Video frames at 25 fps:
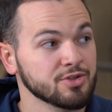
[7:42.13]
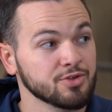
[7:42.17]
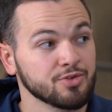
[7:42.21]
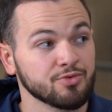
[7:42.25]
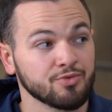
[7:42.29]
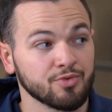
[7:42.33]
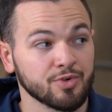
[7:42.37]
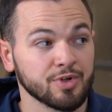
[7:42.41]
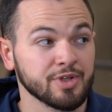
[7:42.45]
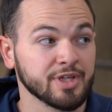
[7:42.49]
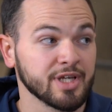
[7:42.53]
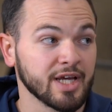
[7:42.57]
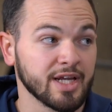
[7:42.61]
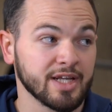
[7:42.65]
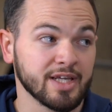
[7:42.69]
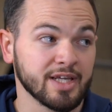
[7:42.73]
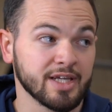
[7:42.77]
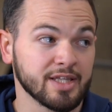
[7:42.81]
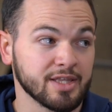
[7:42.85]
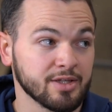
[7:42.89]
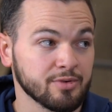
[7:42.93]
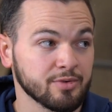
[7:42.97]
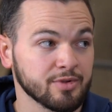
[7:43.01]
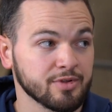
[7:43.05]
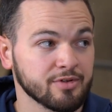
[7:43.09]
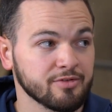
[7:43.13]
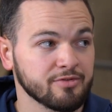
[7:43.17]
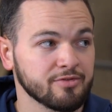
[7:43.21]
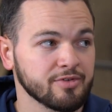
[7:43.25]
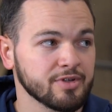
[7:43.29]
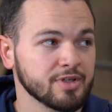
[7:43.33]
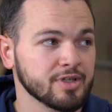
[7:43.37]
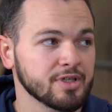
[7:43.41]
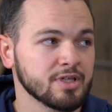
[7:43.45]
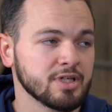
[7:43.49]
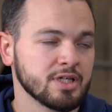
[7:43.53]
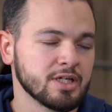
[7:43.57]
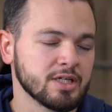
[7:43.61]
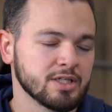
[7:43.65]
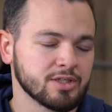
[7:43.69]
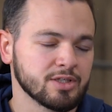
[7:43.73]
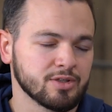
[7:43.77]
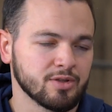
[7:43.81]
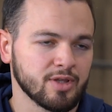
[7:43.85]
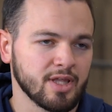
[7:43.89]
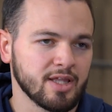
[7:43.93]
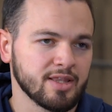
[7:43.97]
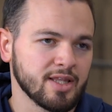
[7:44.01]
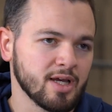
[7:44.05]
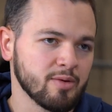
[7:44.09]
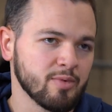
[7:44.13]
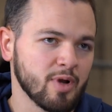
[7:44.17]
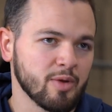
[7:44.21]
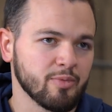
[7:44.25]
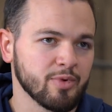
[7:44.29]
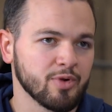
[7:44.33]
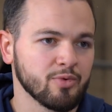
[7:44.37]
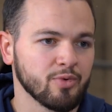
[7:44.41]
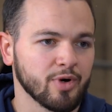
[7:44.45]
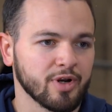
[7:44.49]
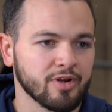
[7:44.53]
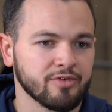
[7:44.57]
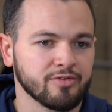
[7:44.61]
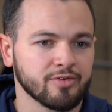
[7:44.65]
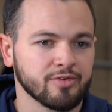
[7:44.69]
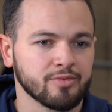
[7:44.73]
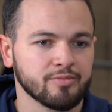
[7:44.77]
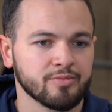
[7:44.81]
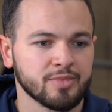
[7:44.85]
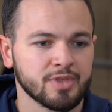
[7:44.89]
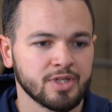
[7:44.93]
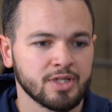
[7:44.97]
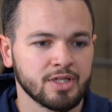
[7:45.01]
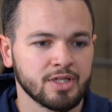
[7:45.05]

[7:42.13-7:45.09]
So you really got to get there with your feet. So that might be one of them.